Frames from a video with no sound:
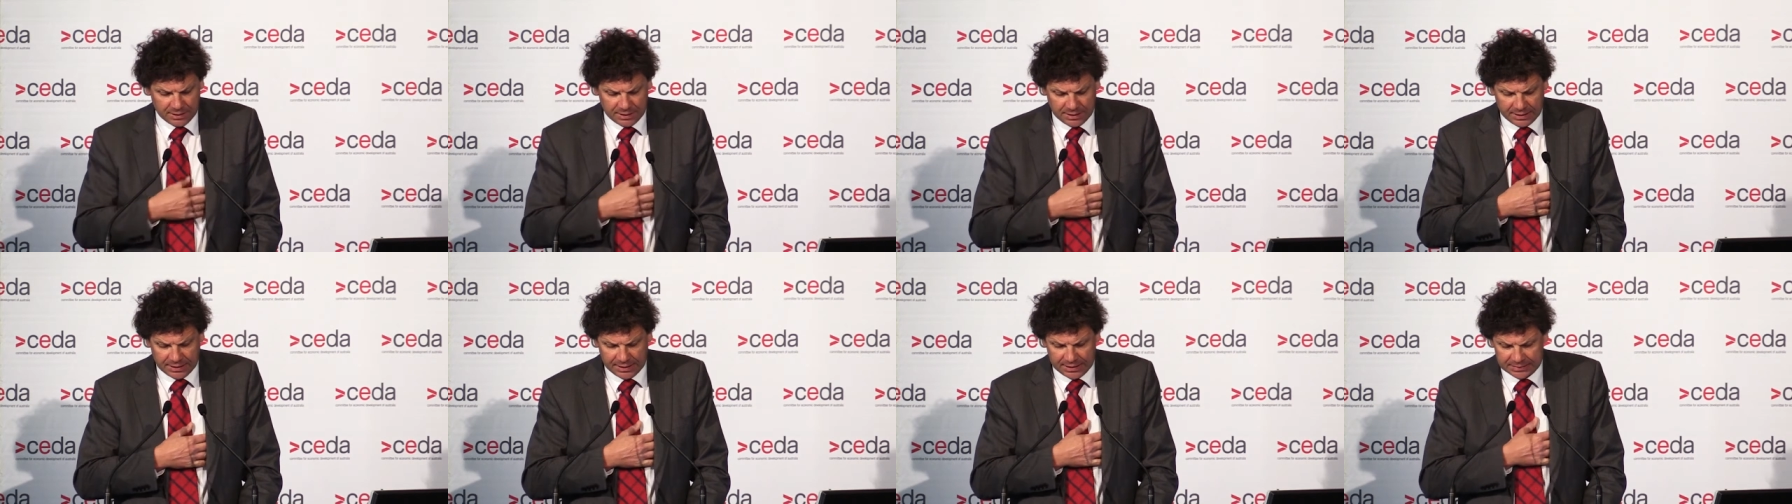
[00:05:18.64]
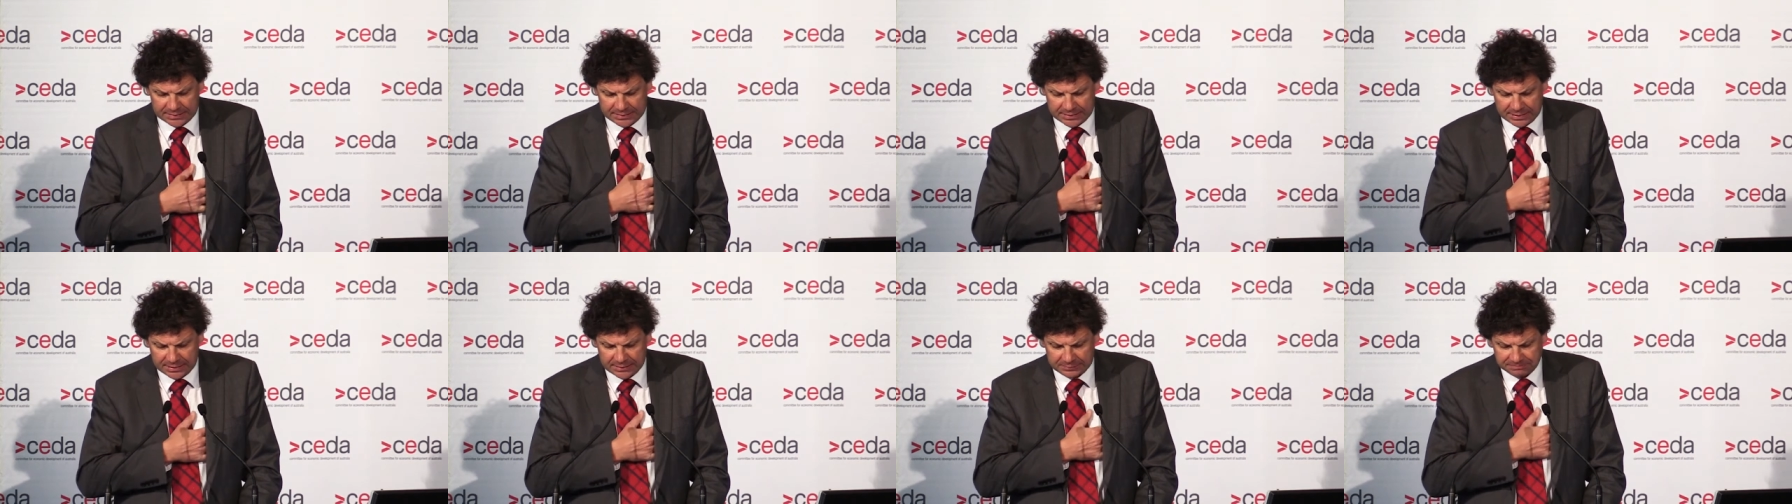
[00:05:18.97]

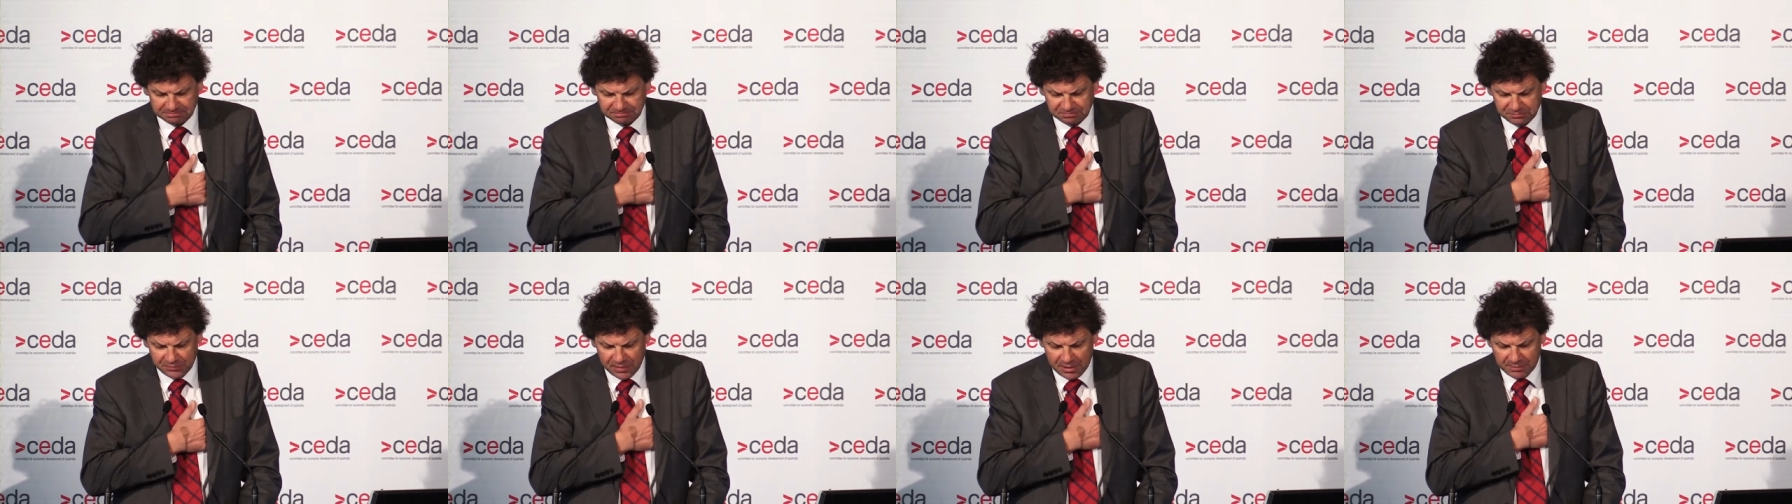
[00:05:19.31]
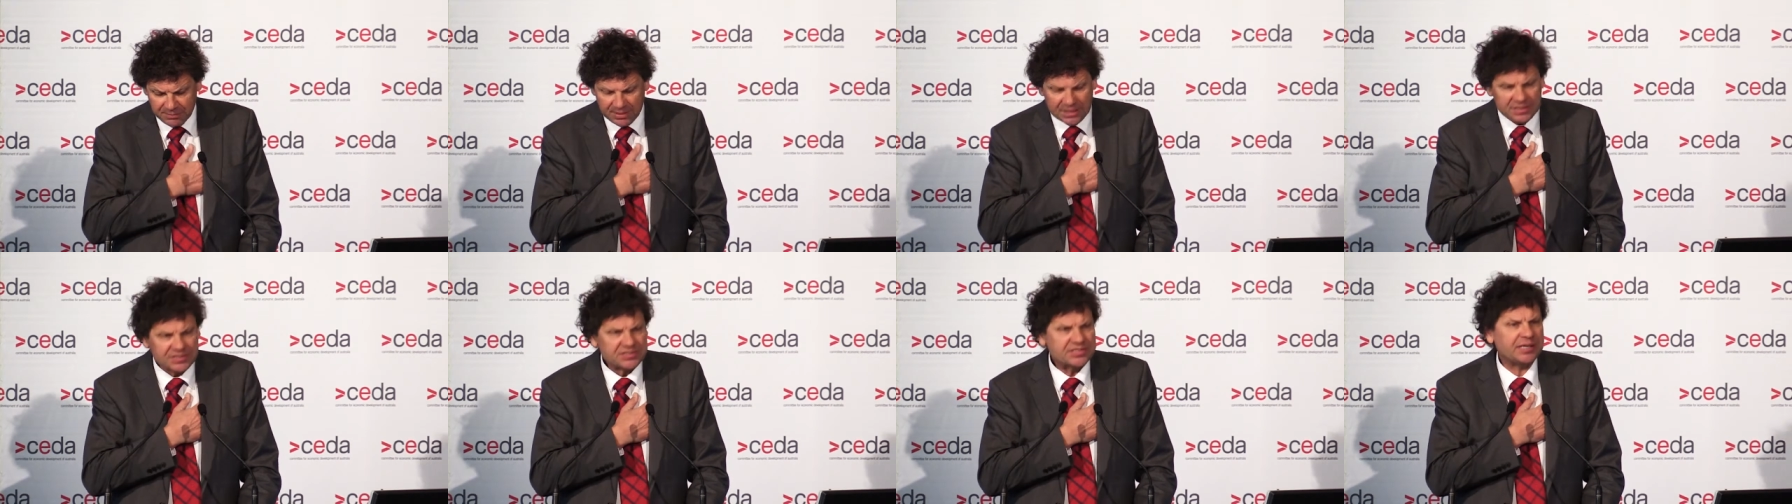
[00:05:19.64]
And
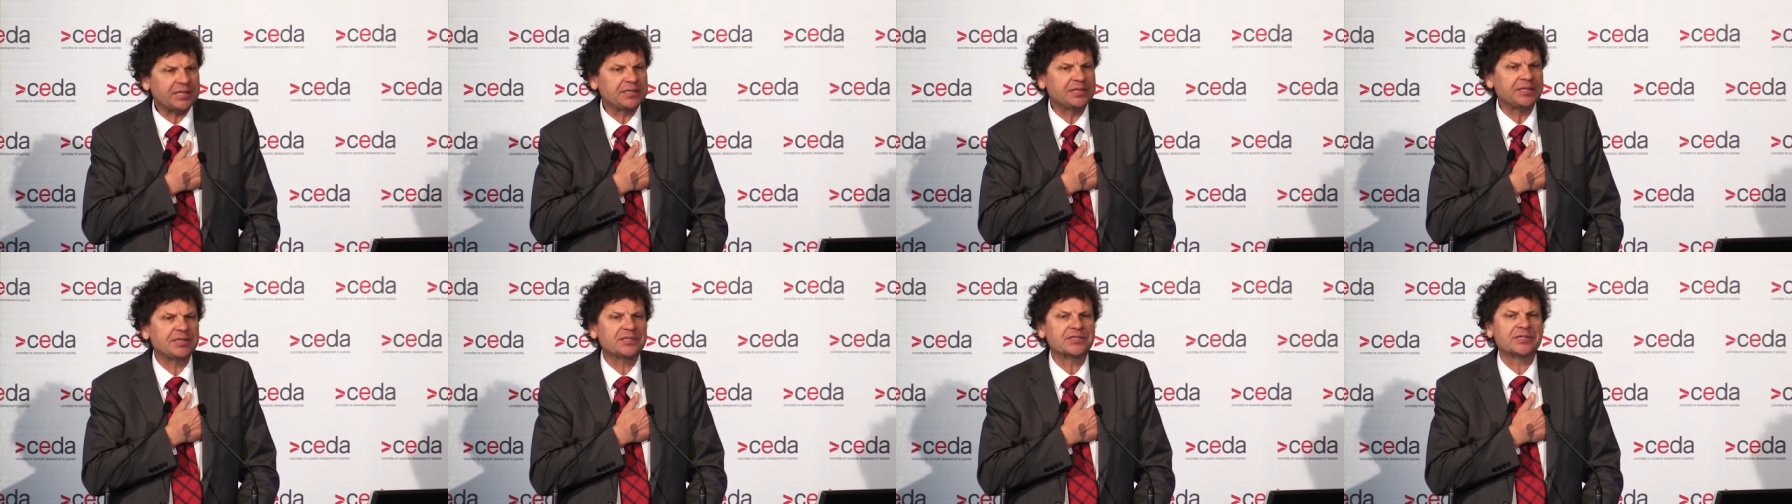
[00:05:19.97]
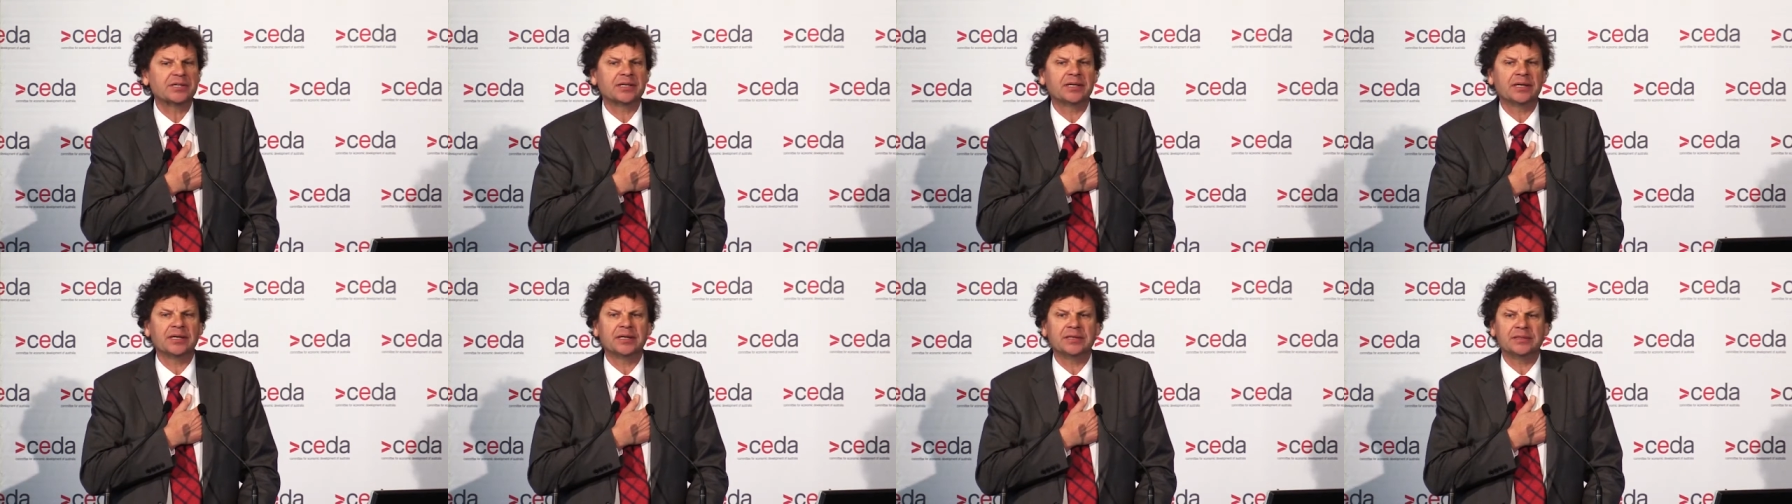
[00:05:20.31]
about 10
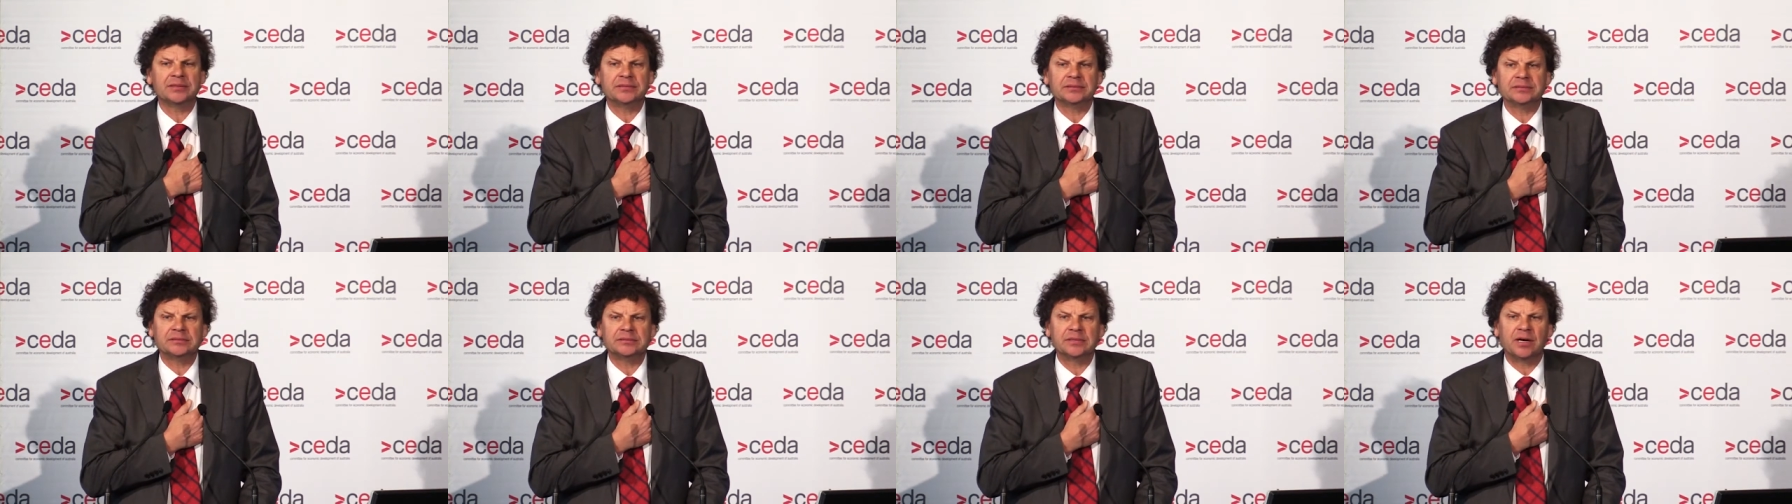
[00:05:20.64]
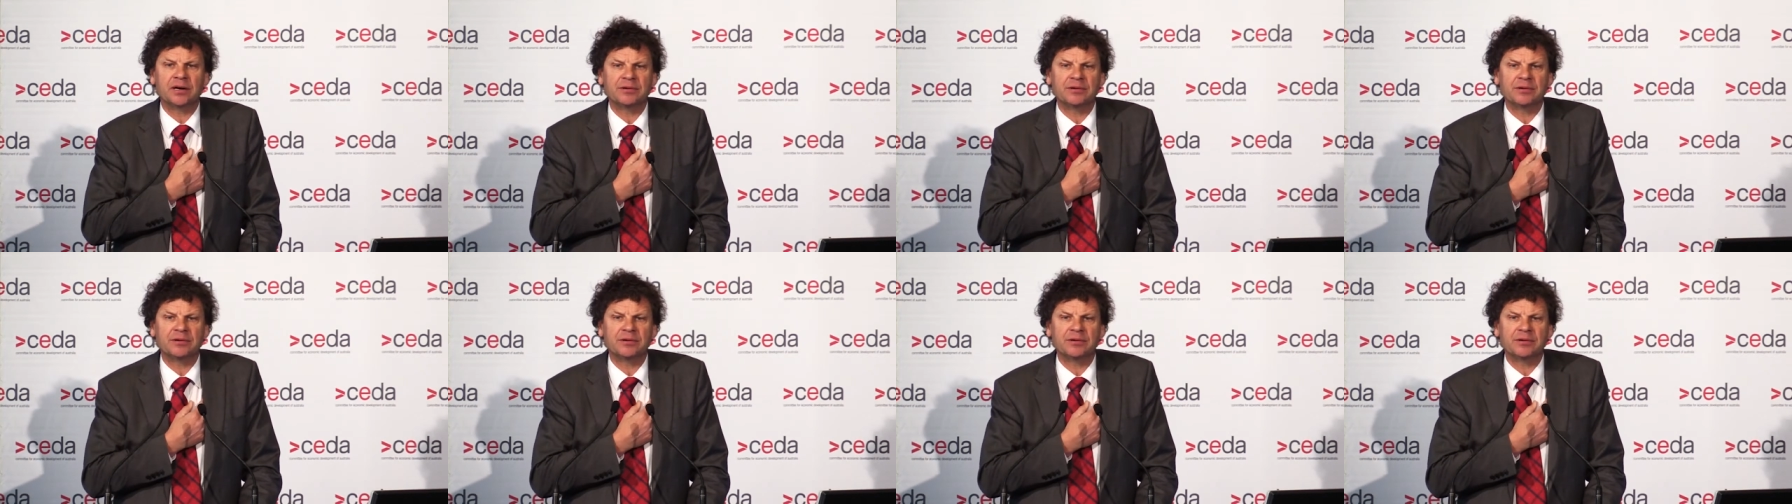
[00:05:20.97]
years ago,